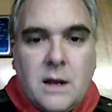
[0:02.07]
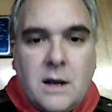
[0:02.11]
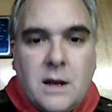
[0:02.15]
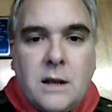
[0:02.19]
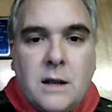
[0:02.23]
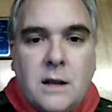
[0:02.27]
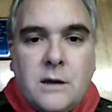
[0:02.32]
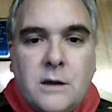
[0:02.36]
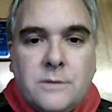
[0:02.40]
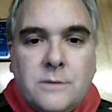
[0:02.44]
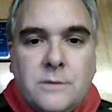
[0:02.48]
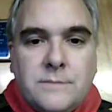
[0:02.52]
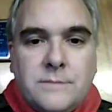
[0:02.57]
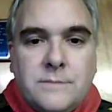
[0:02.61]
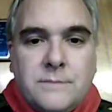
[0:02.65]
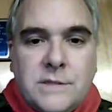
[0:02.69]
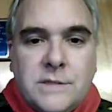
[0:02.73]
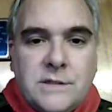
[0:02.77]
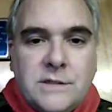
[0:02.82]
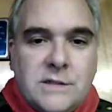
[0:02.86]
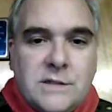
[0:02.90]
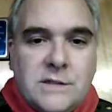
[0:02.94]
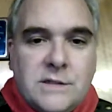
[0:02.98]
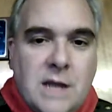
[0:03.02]
Hello,
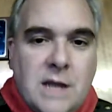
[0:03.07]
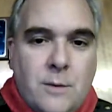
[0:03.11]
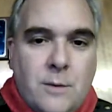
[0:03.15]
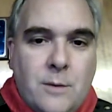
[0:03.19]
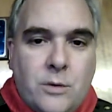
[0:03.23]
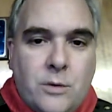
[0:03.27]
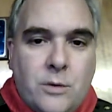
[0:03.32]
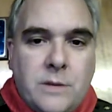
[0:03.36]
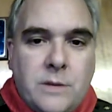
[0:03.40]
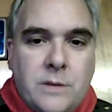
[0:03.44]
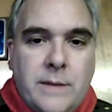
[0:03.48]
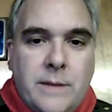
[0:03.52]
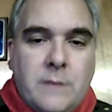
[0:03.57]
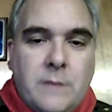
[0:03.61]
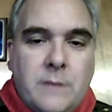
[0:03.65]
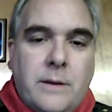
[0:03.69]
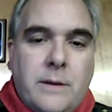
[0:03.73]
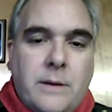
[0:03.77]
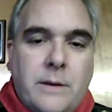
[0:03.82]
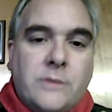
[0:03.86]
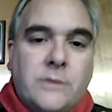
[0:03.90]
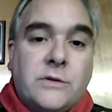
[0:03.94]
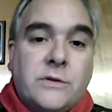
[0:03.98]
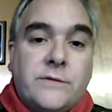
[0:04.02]
this is Scott Moore at the
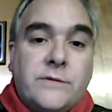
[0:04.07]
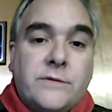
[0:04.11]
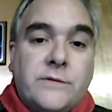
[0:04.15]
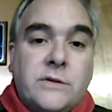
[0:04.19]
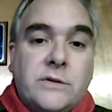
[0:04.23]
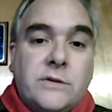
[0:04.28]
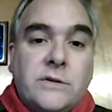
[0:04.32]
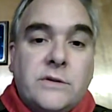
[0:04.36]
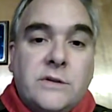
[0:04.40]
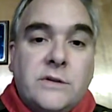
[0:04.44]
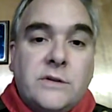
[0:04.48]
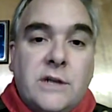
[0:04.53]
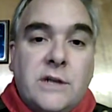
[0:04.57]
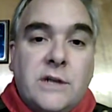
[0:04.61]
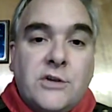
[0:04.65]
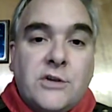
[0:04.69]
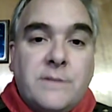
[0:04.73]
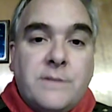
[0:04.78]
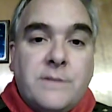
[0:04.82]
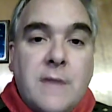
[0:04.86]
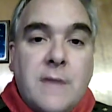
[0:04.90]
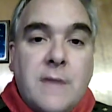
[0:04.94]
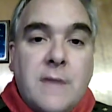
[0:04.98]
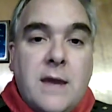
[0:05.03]
Baden-Powell Service
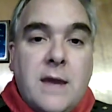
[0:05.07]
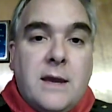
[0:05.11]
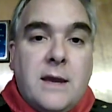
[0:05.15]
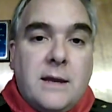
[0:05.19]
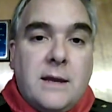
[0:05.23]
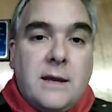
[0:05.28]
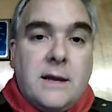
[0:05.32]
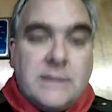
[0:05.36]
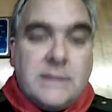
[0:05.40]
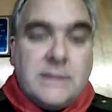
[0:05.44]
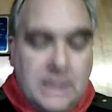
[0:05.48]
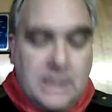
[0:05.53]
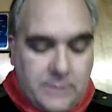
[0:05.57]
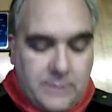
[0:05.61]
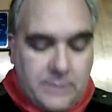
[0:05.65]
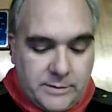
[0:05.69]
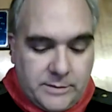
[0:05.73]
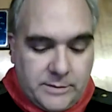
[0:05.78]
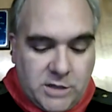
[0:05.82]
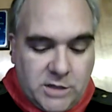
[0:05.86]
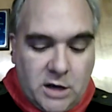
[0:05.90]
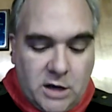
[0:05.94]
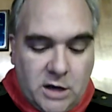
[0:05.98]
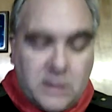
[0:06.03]
Association, and today I'm going to
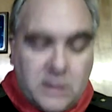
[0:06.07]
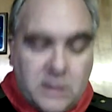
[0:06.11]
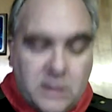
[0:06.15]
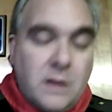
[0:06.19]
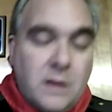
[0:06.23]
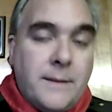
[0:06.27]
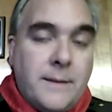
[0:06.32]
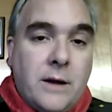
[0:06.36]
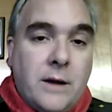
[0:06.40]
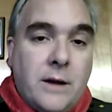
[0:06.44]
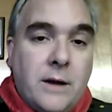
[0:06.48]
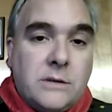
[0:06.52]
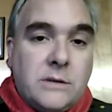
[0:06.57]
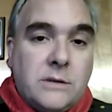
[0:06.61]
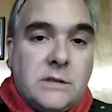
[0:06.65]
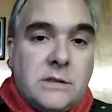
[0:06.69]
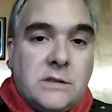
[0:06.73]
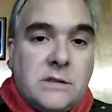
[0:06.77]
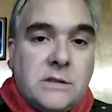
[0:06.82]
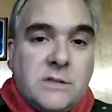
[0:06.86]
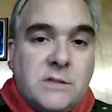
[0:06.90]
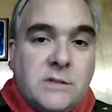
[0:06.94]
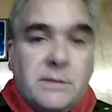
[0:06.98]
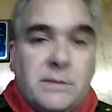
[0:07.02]
be talking about
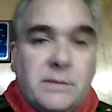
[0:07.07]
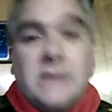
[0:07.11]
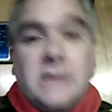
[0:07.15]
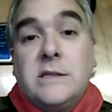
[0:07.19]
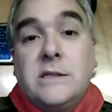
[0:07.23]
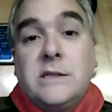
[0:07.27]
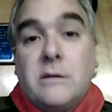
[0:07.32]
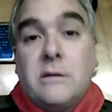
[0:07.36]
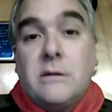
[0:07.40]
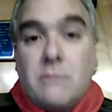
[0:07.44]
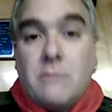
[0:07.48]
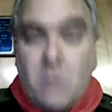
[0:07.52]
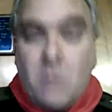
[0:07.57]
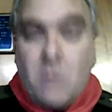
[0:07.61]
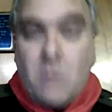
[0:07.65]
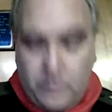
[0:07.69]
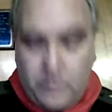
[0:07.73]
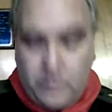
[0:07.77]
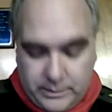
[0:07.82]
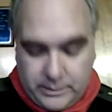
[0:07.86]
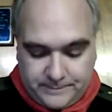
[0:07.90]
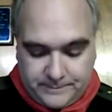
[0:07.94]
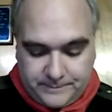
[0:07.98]
splicing rope.